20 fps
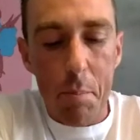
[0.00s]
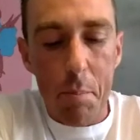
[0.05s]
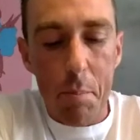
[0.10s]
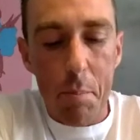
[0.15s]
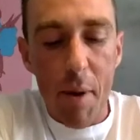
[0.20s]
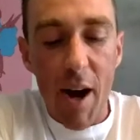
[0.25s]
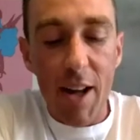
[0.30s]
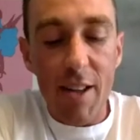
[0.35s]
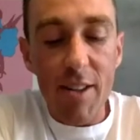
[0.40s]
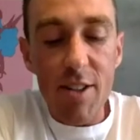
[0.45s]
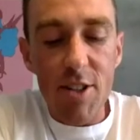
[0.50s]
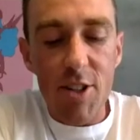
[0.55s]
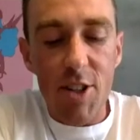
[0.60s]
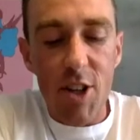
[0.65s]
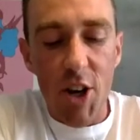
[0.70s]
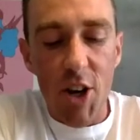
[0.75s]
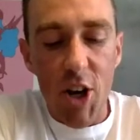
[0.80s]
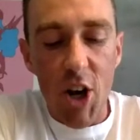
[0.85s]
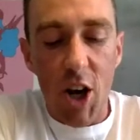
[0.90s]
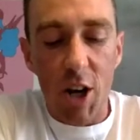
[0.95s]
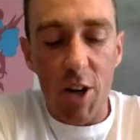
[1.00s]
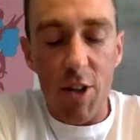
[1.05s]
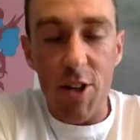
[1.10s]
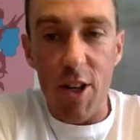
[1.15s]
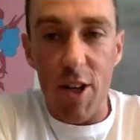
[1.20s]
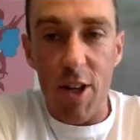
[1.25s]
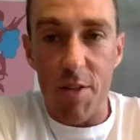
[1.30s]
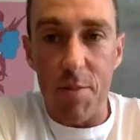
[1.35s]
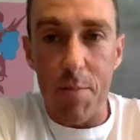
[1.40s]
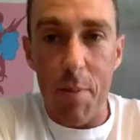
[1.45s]
But yeah,
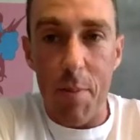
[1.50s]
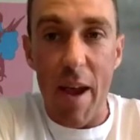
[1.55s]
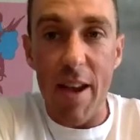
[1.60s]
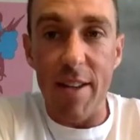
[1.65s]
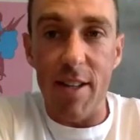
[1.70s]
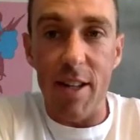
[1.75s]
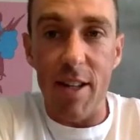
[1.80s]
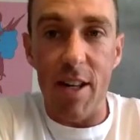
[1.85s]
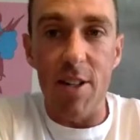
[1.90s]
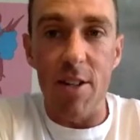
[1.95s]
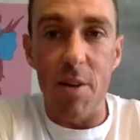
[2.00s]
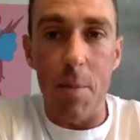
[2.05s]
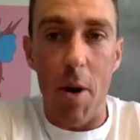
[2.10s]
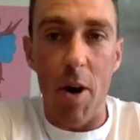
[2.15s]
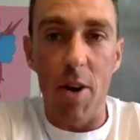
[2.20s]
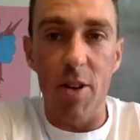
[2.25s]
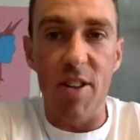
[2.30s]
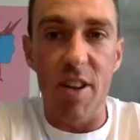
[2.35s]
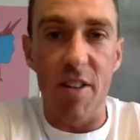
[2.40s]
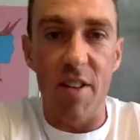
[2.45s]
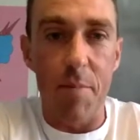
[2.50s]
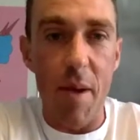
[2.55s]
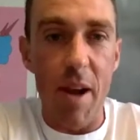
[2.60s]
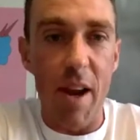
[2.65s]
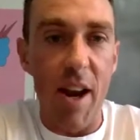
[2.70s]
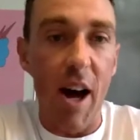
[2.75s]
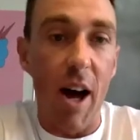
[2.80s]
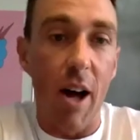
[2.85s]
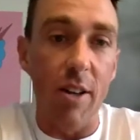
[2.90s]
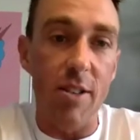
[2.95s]
it's basically supposed to have
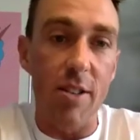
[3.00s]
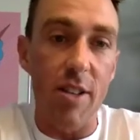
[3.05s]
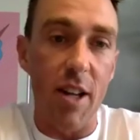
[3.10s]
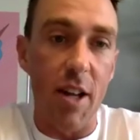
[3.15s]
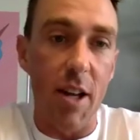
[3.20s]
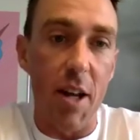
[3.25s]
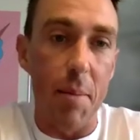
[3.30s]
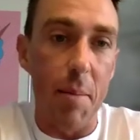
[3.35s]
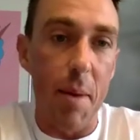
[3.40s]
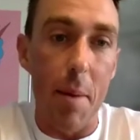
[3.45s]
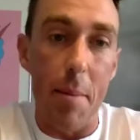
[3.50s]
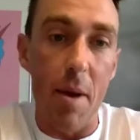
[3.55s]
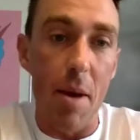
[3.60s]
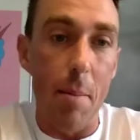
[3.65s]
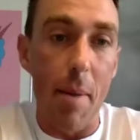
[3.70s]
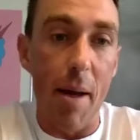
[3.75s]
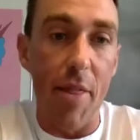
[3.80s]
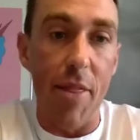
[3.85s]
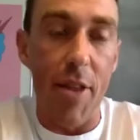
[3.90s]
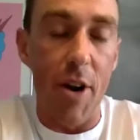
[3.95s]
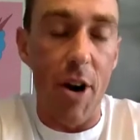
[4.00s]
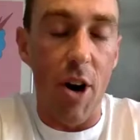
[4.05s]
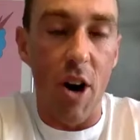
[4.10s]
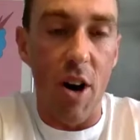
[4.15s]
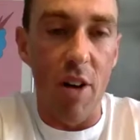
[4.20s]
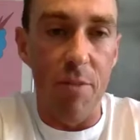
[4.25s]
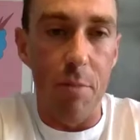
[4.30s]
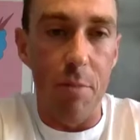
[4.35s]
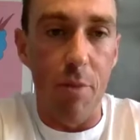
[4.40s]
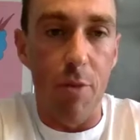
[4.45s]
been out maybe a month and a
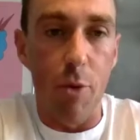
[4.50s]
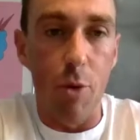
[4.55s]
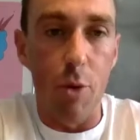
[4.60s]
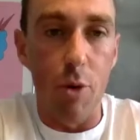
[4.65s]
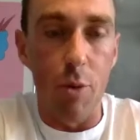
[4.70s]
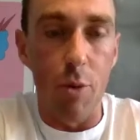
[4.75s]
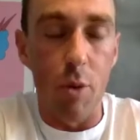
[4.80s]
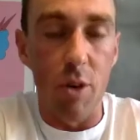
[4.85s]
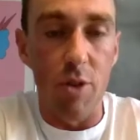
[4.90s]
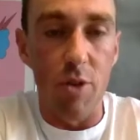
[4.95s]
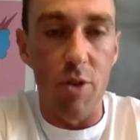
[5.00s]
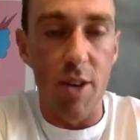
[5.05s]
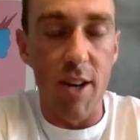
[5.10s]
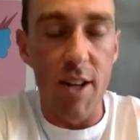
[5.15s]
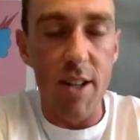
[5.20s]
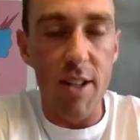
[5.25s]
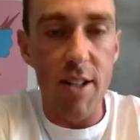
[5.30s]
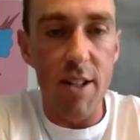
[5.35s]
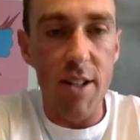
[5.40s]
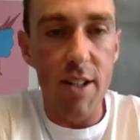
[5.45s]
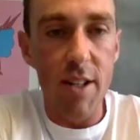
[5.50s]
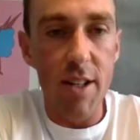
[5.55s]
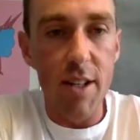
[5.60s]
half before it was released.